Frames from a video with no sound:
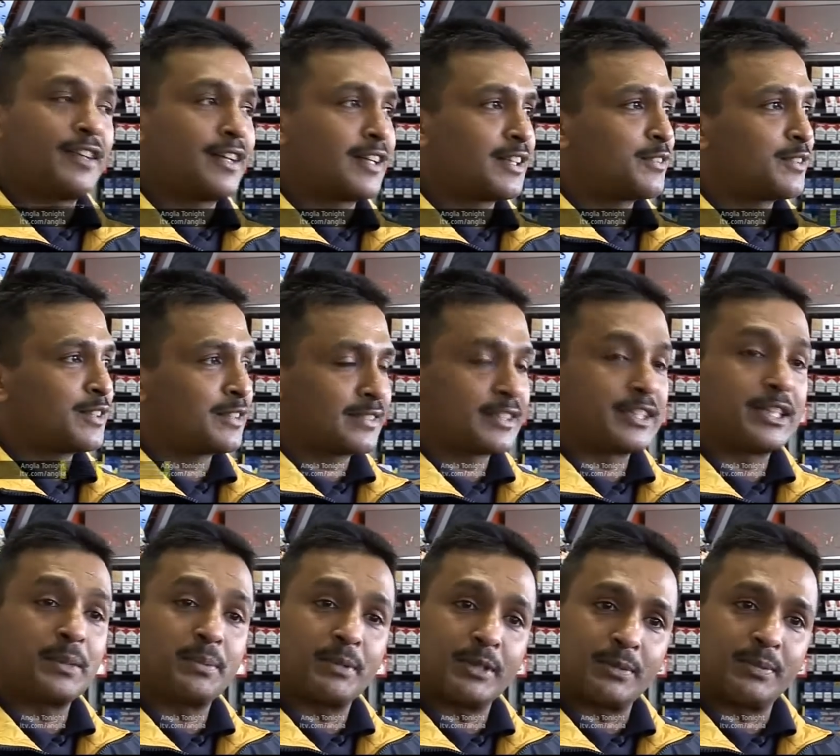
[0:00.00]
we are the one
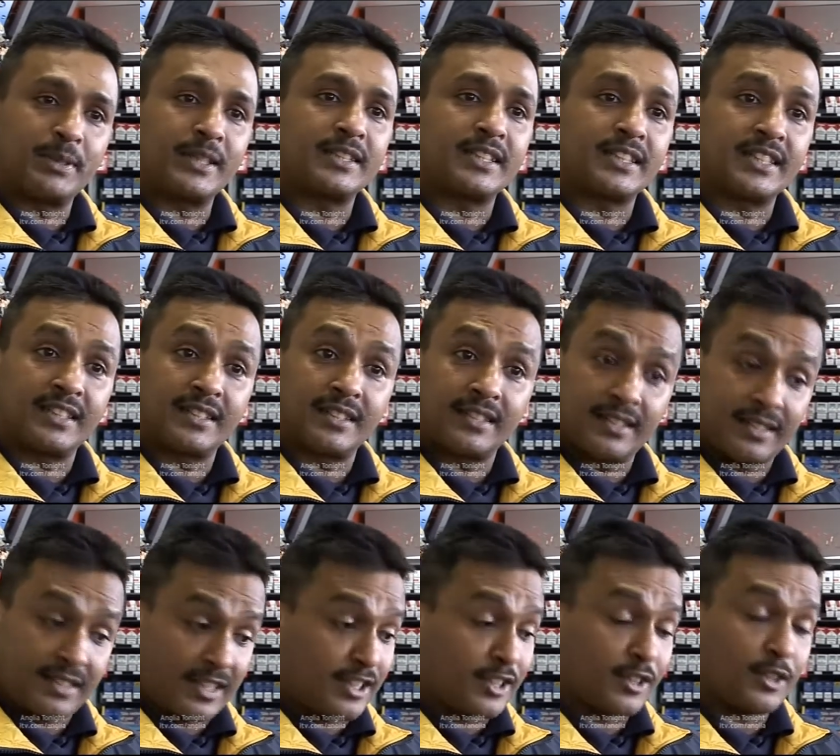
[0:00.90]
of the cheapest place in the
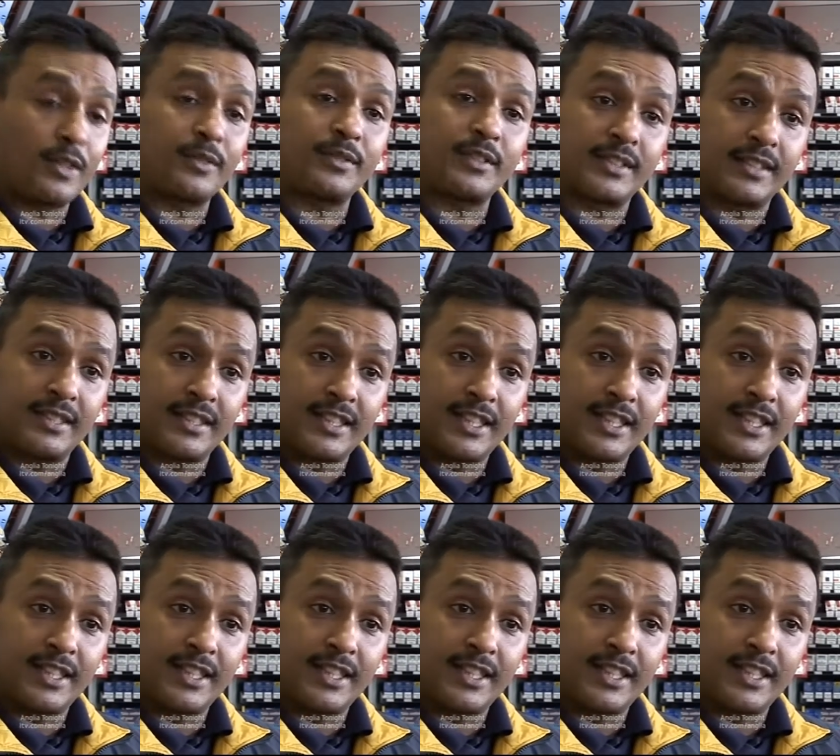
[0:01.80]
central of the